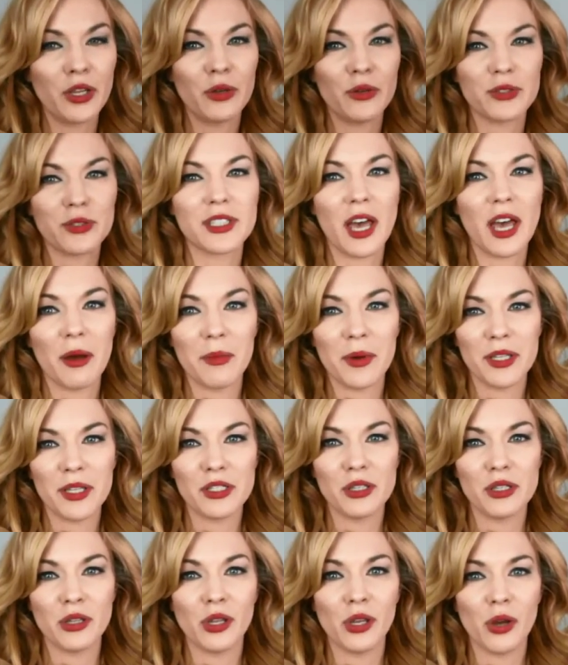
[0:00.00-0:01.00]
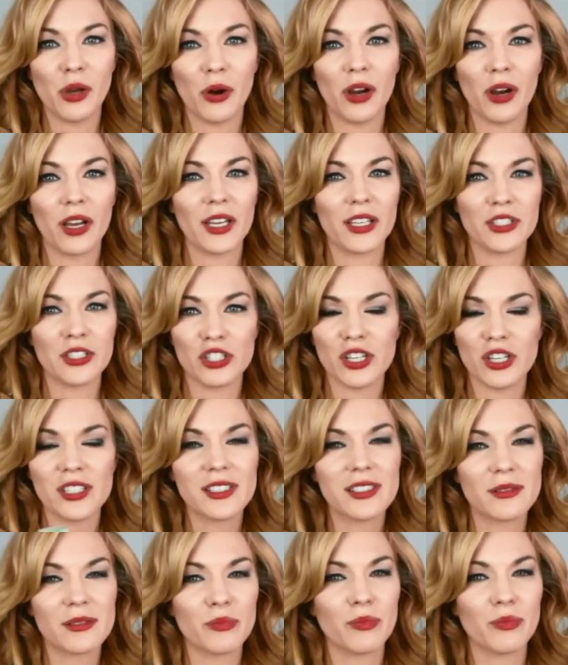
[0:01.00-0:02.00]
who's coming to New York, it's
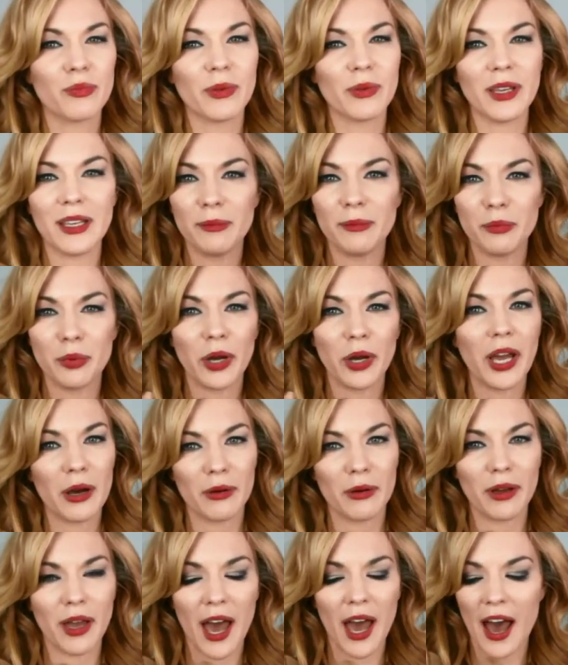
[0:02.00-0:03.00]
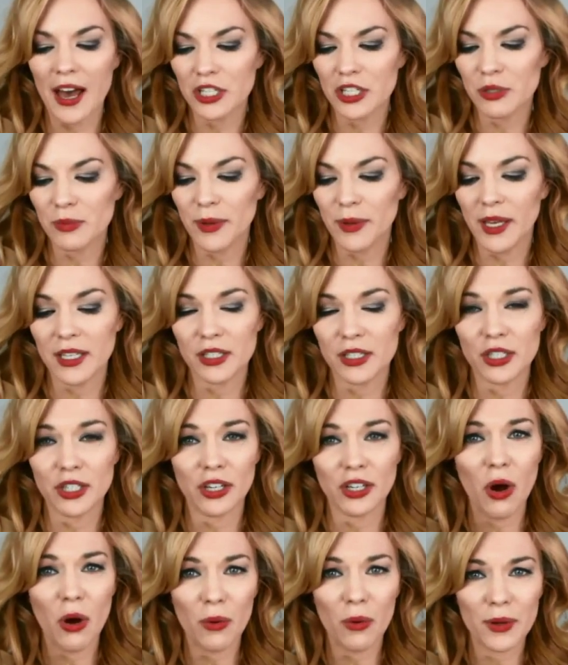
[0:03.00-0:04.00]
just bring out cash because
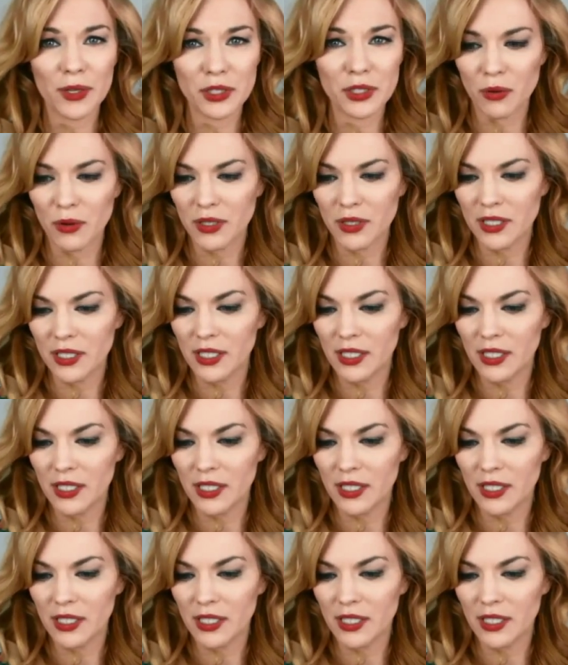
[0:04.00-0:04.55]
you're always going to